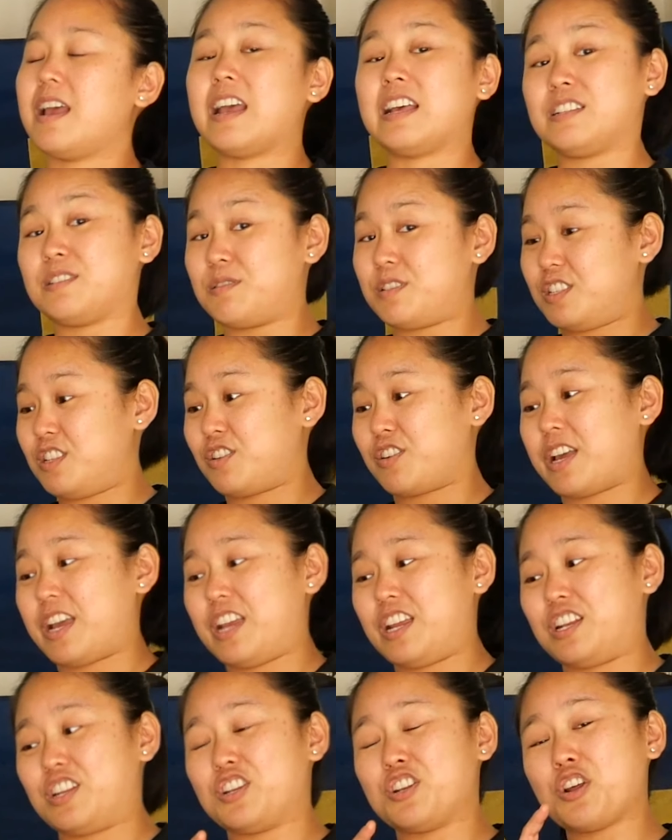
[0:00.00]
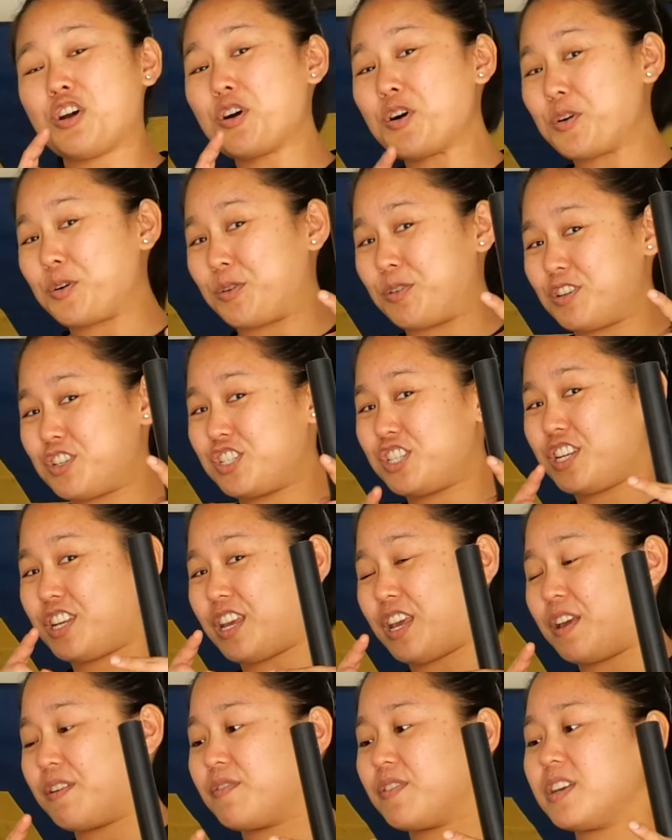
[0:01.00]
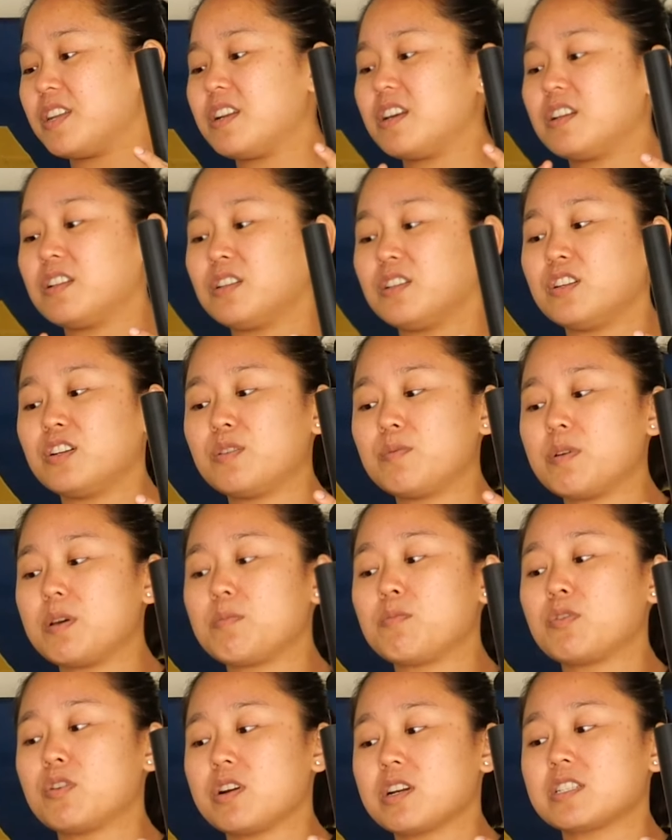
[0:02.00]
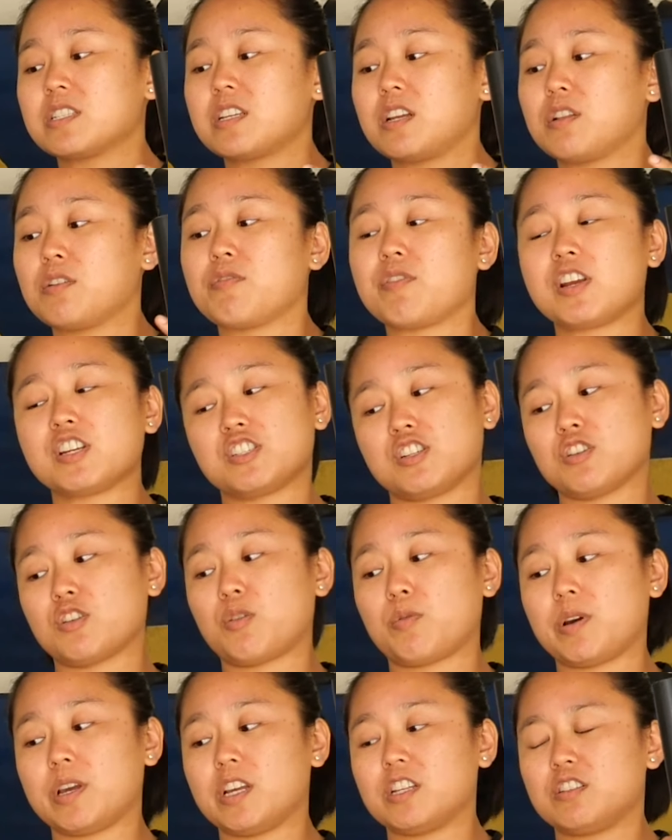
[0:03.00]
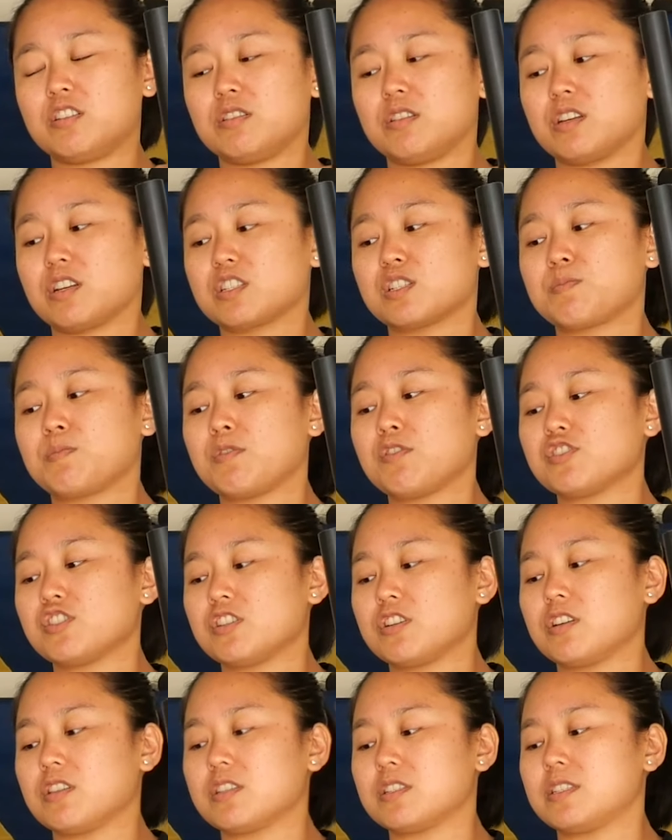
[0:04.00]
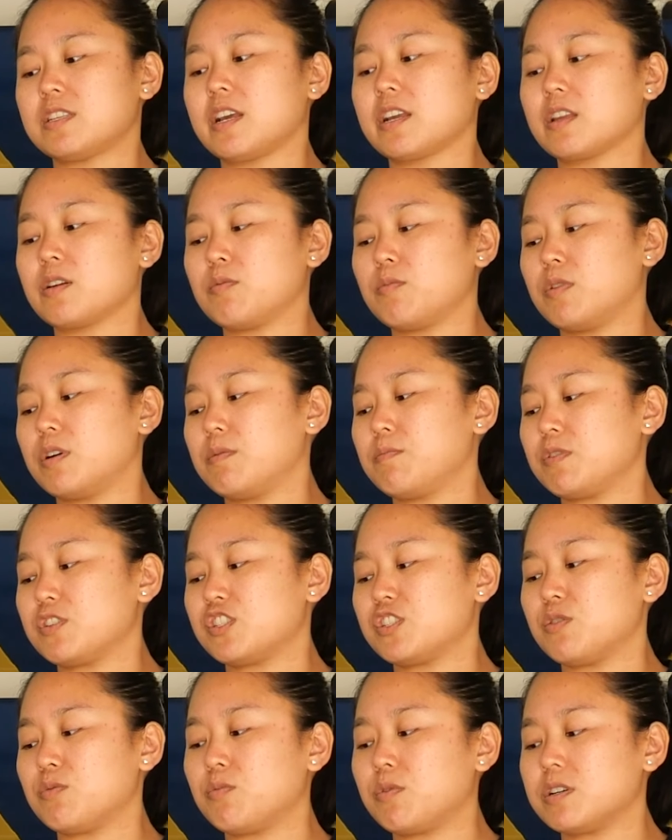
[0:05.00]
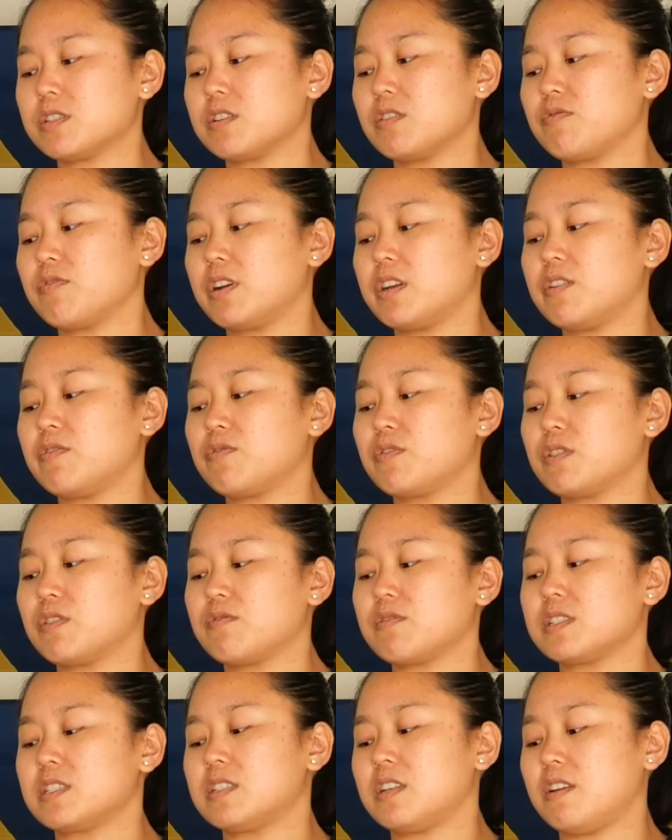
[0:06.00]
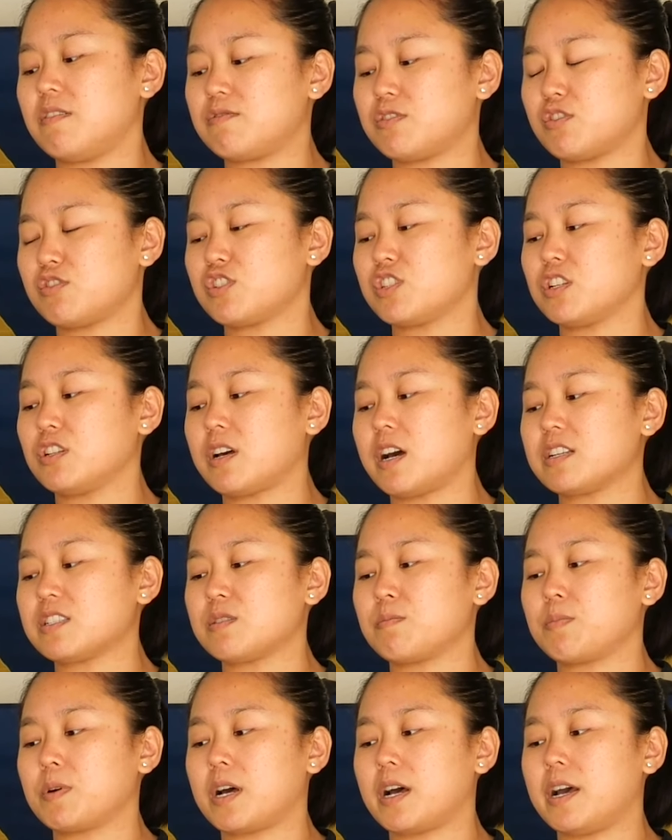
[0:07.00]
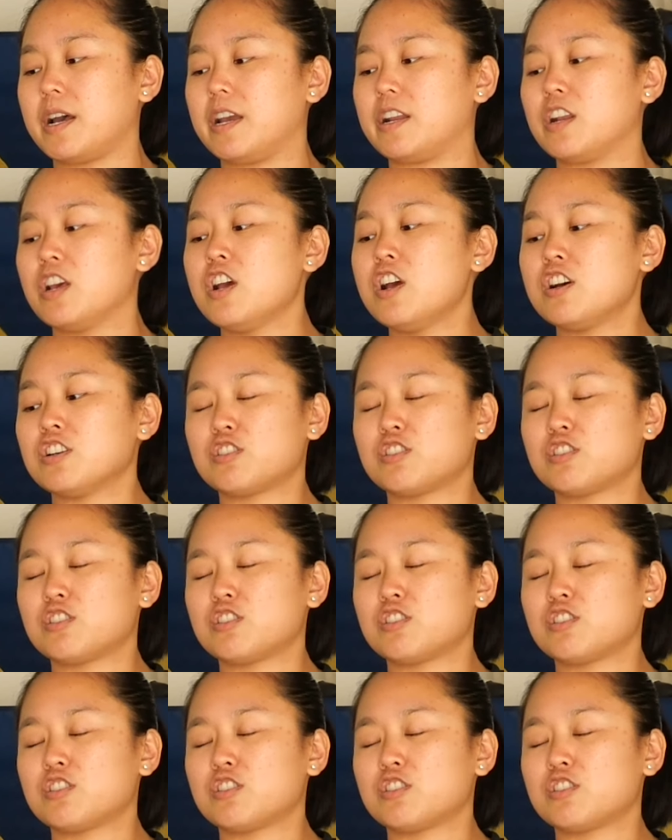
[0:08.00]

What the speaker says: And okay, no, she gave it a little bit more acceleration going into the explosion on the second one, but she wasn't ready for the receive, so she lost it behind.